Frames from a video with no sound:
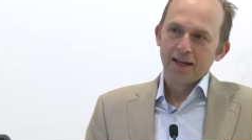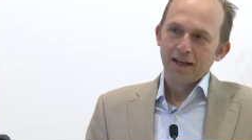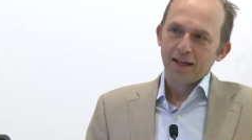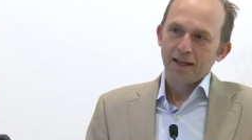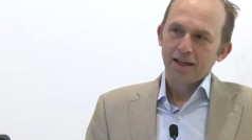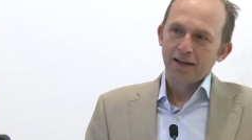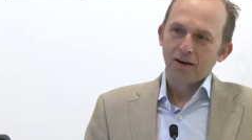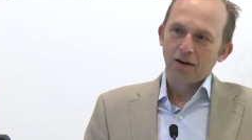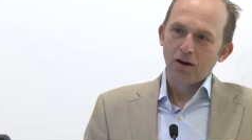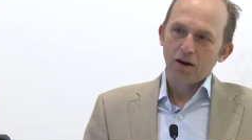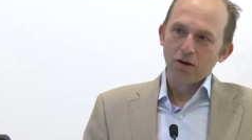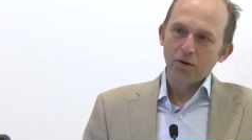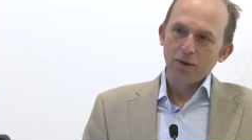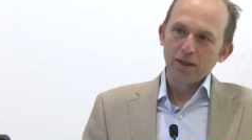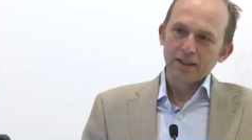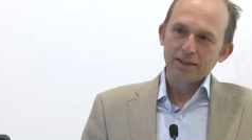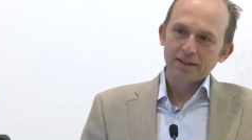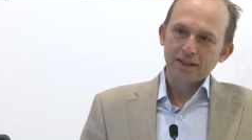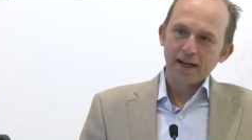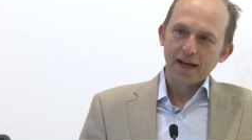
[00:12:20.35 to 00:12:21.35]
he
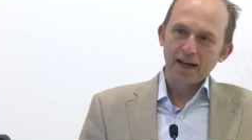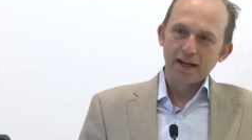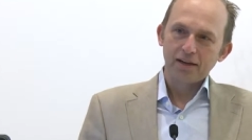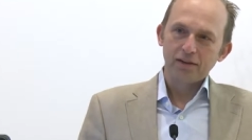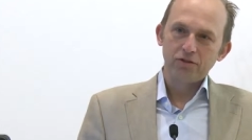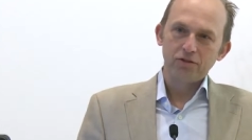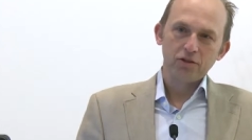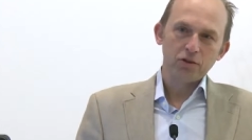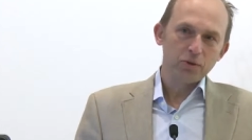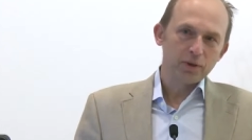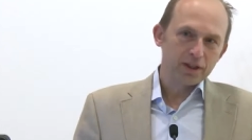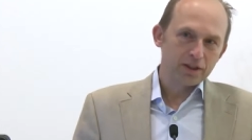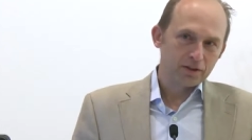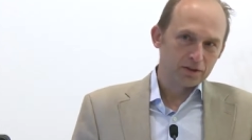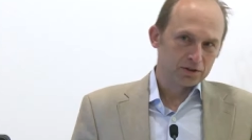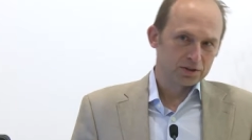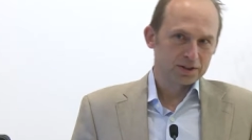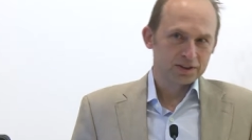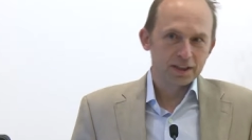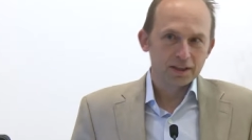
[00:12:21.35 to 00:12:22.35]
always had a do it
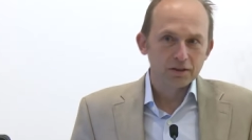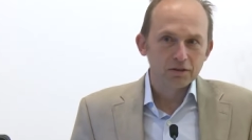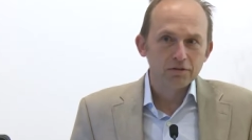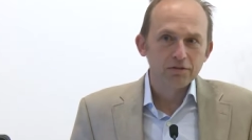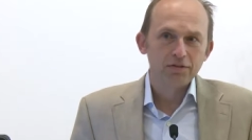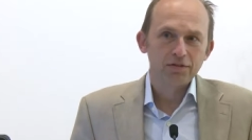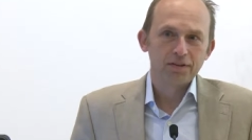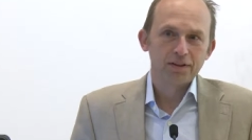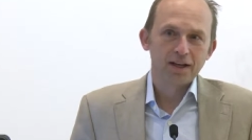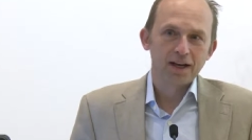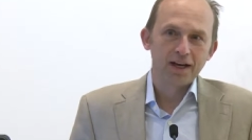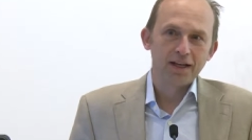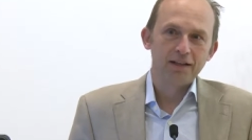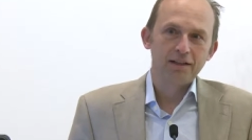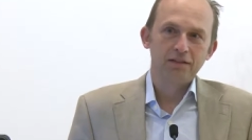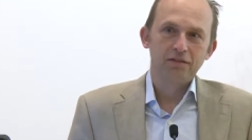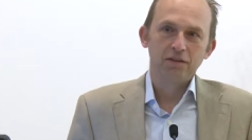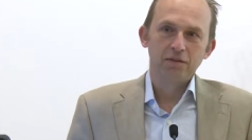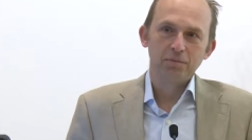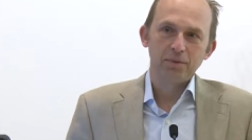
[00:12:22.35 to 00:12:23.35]
yourself kind
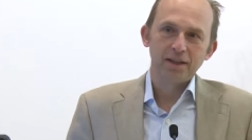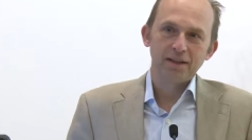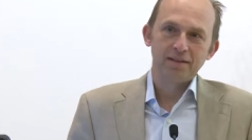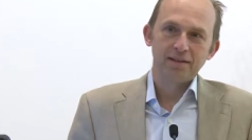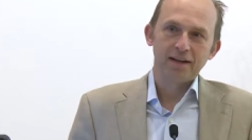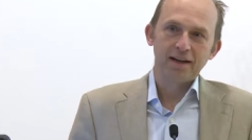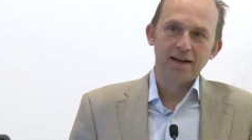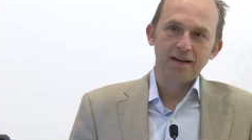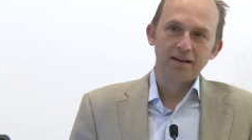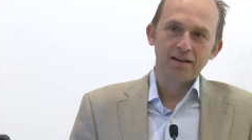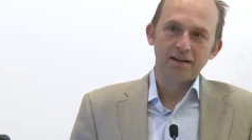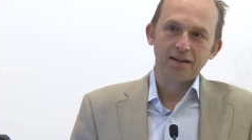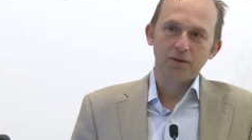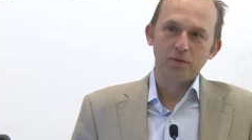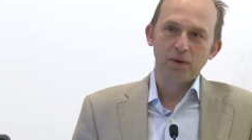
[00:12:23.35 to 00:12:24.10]
of a mentality.